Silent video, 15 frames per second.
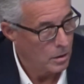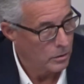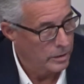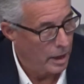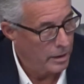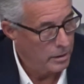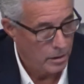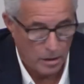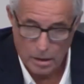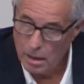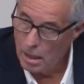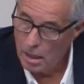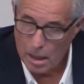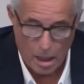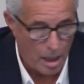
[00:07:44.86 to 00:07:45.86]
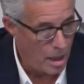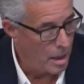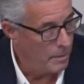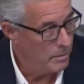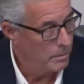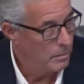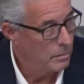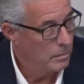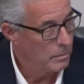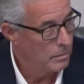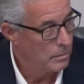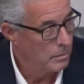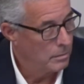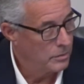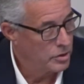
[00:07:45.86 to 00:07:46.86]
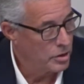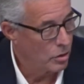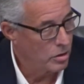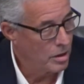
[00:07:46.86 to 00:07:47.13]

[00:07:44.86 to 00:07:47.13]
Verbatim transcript: Okay. again. Um, Michelle,